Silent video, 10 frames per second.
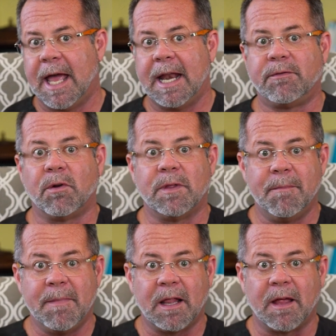And if you're in the
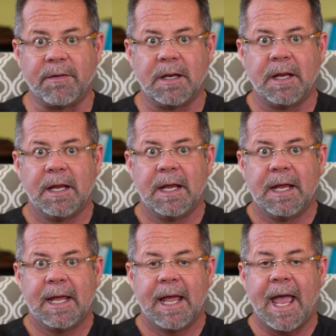middle of it,
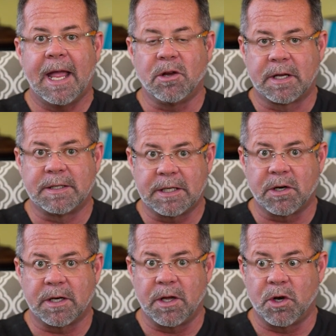and you're
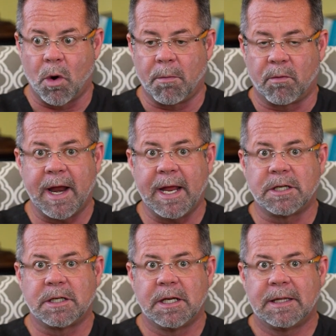considered in the normal
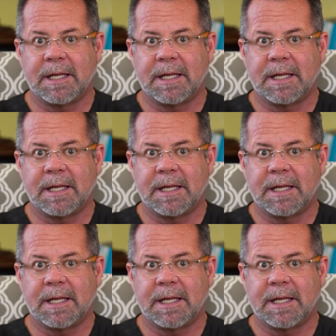range,